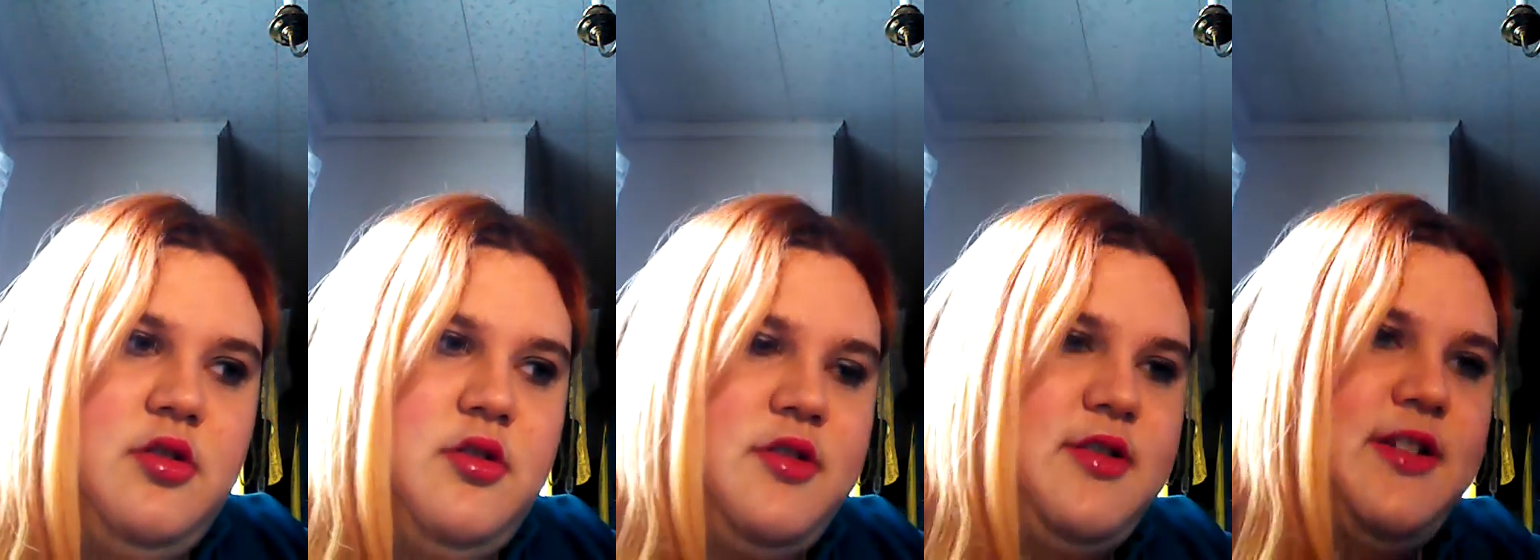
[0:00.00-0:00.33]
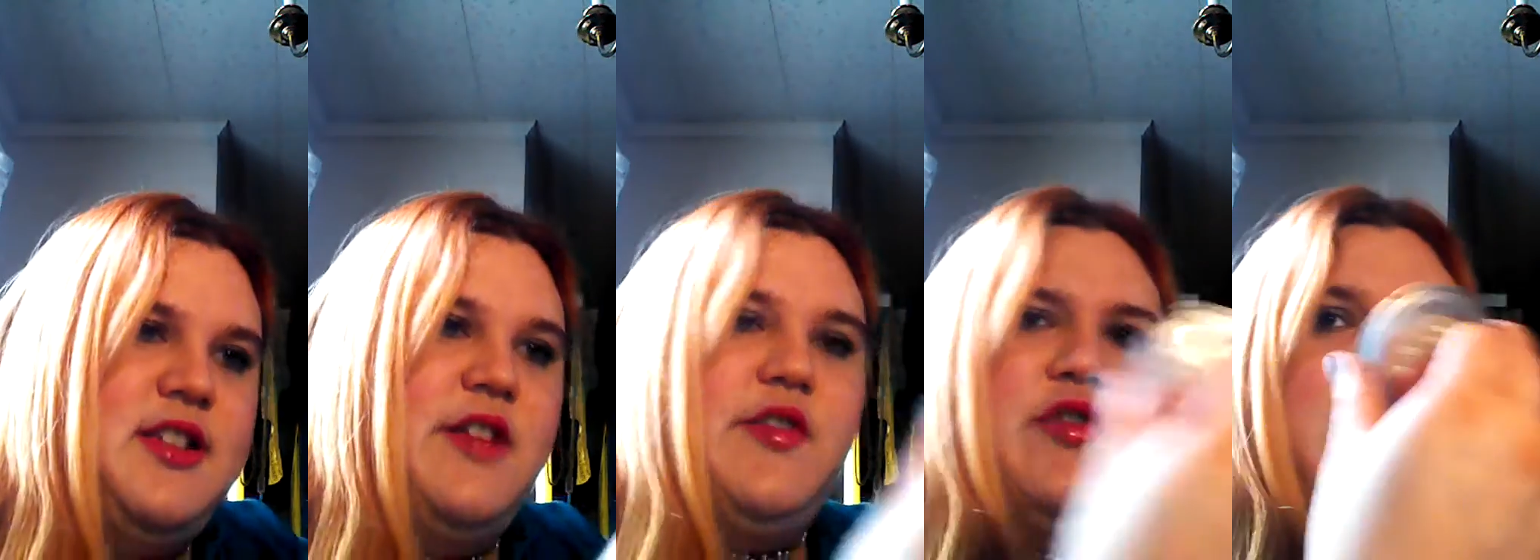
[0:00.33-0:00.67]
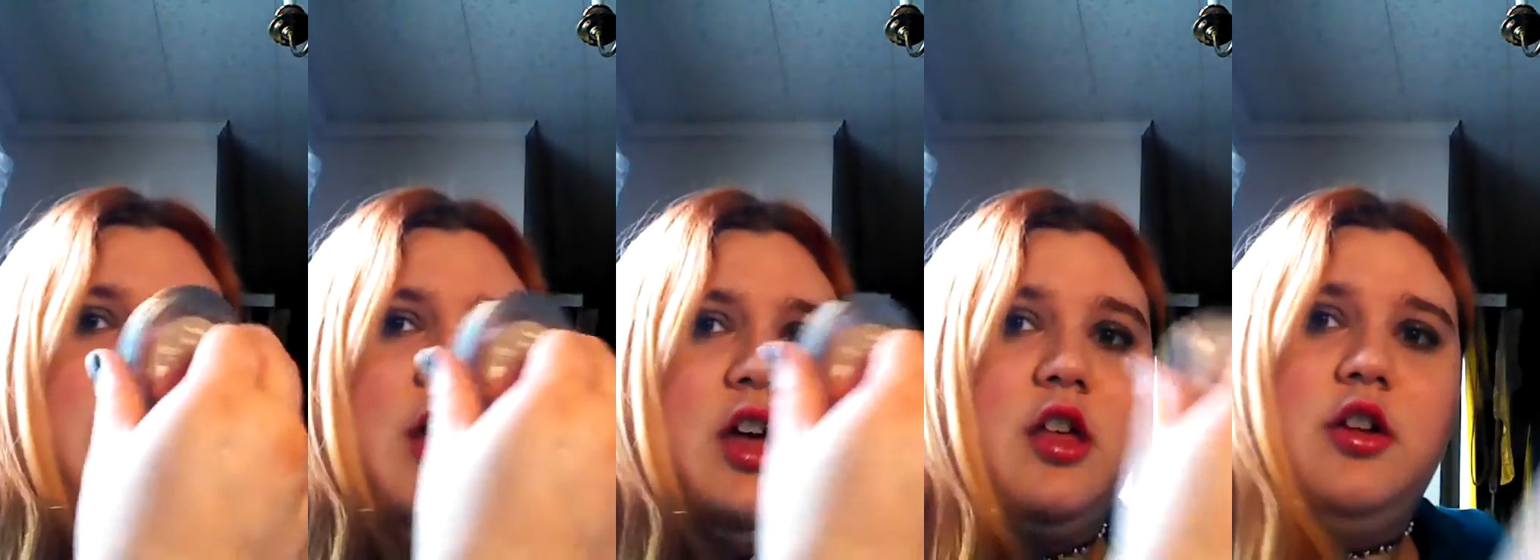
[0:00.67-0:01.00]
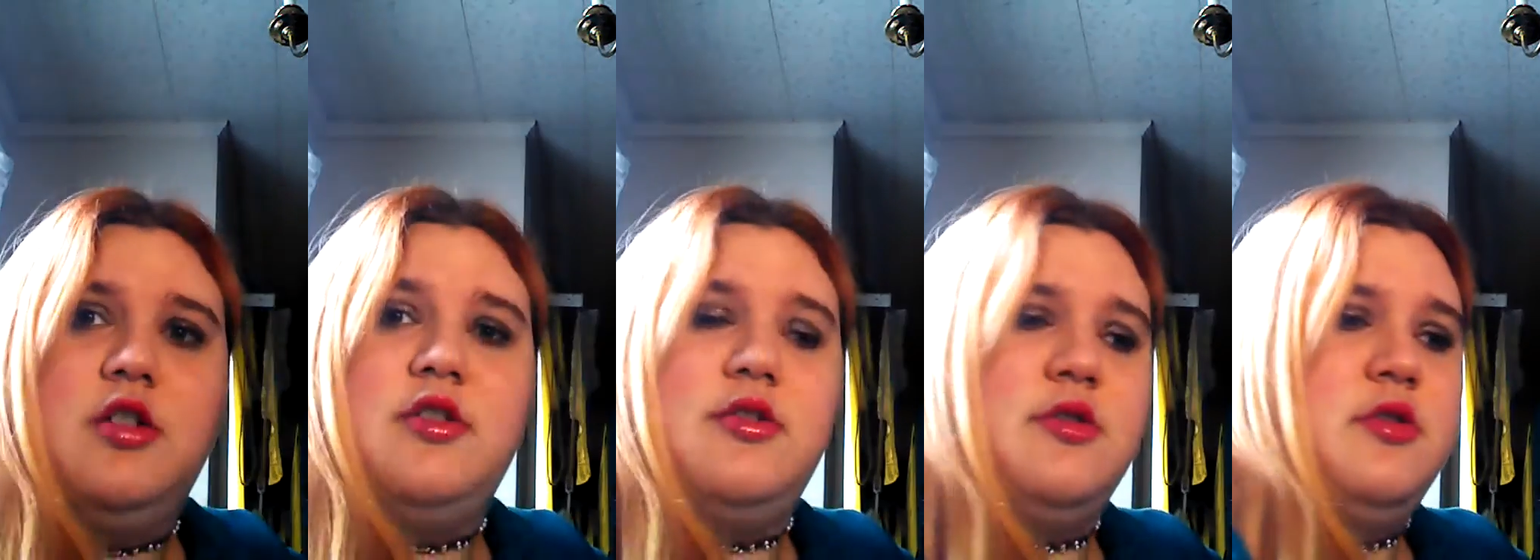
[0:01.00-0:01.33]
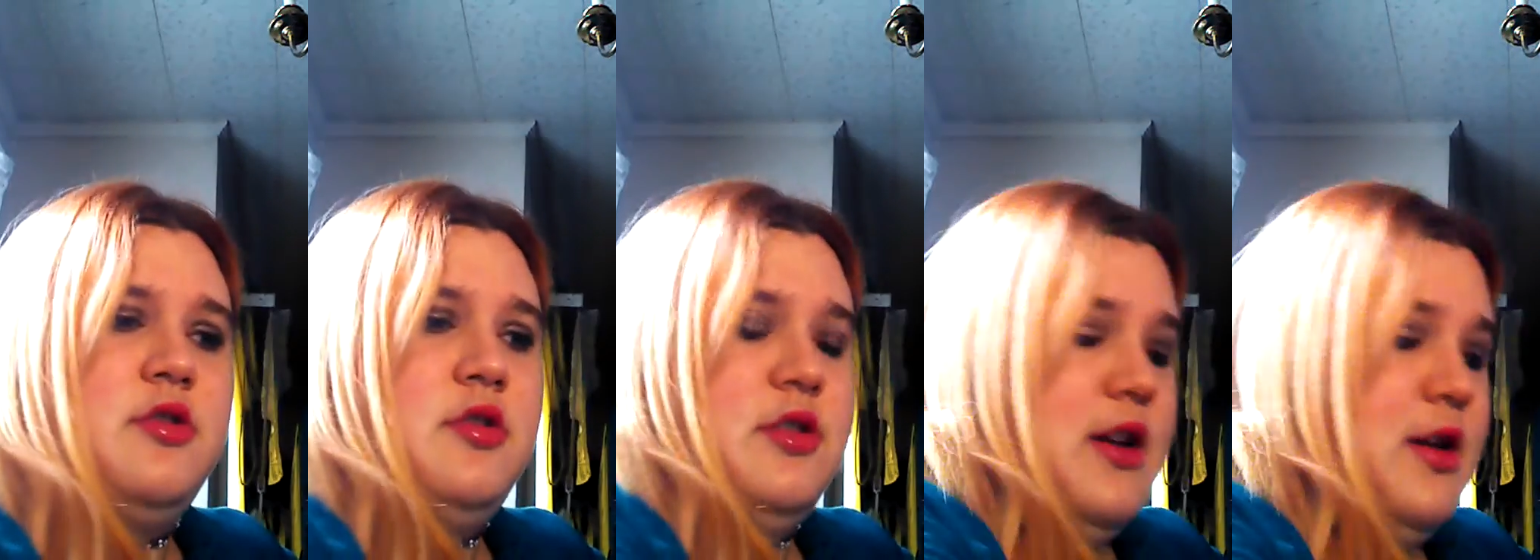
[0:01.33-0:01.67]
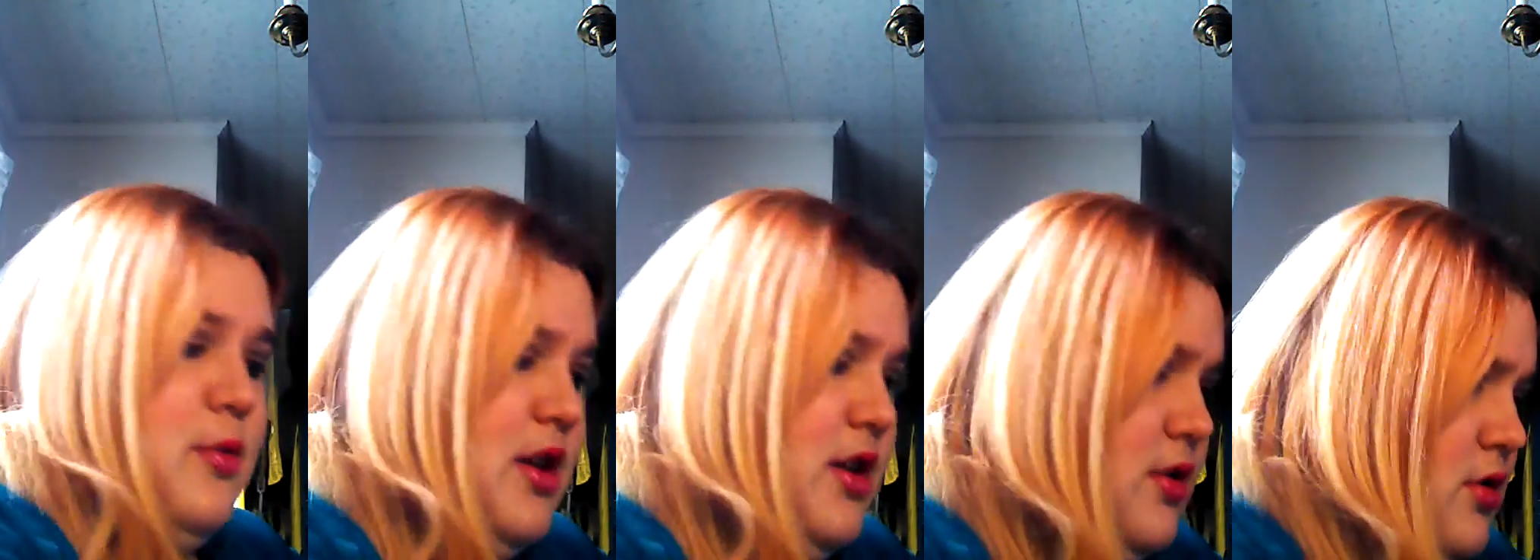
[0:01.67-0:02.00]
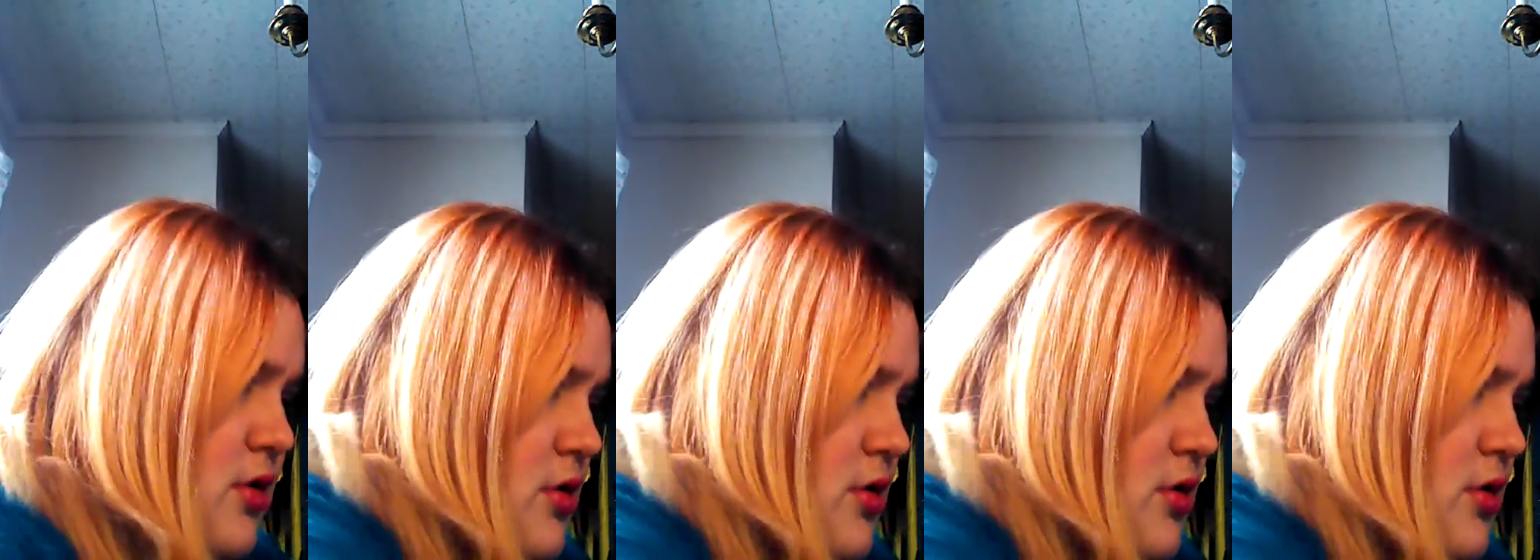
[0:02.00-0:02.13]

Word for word: So I saved four dollars that way.